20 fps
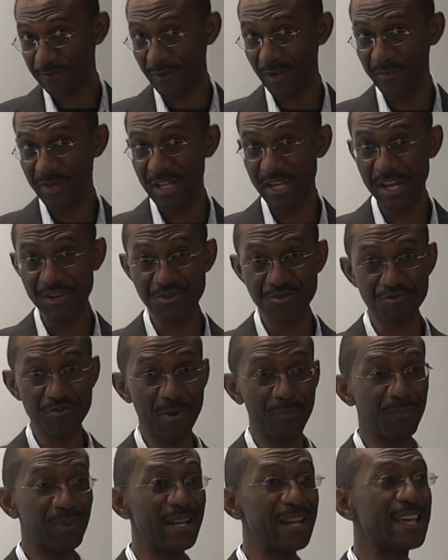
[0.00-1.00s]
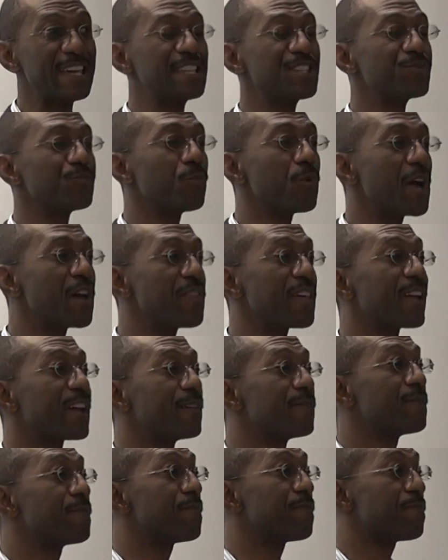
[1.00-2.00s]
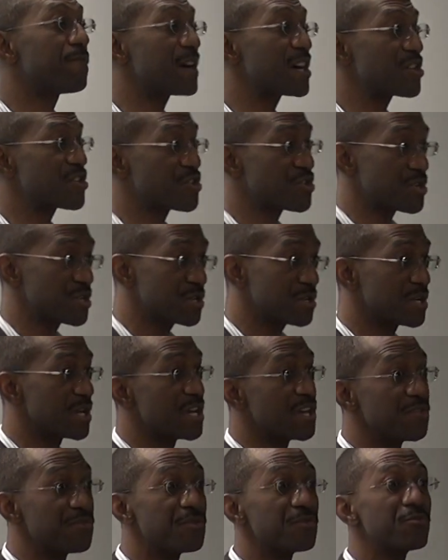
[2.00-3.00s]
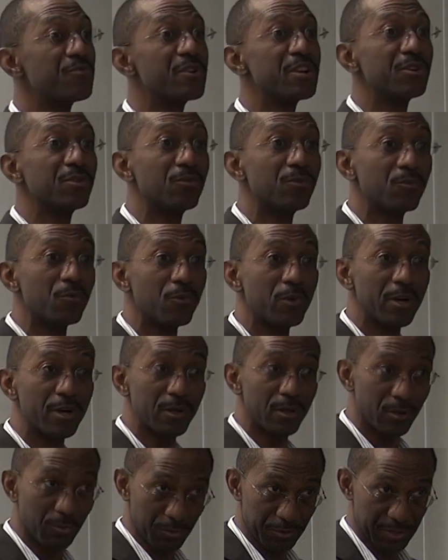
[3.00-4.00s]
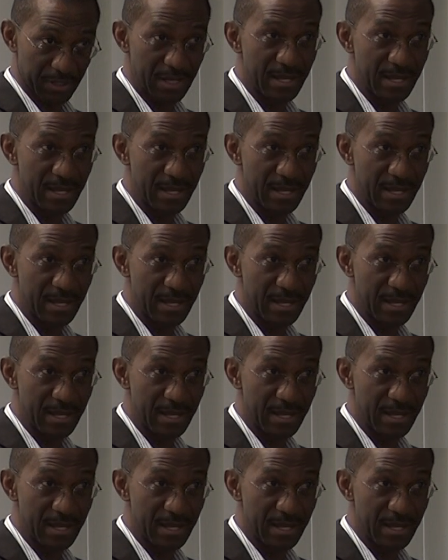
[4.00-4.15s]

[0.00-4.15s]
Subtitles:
of communication, to a place where they can function in the real world.